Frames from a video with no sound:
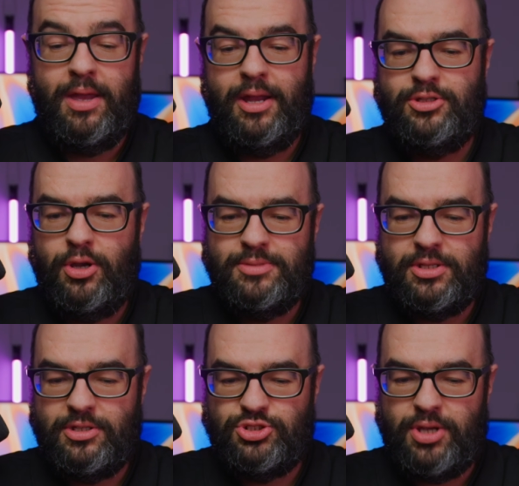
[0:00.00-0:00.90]
In terms of
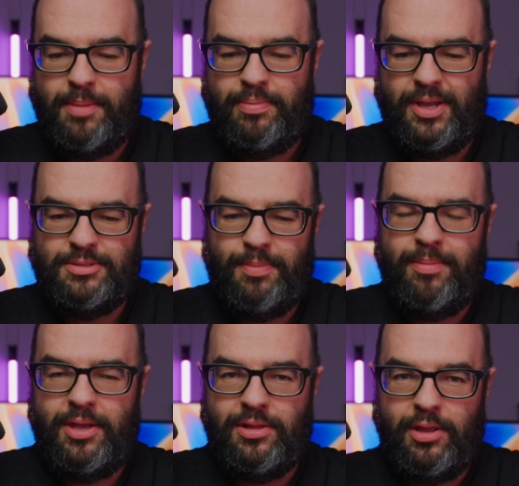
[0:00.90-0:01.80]
the shape, it's
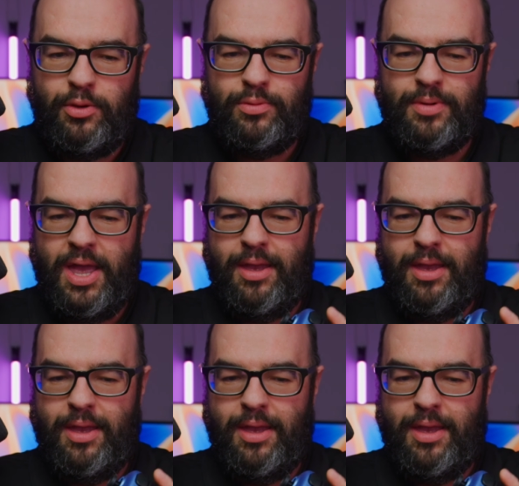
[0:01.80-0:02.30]
maybe a little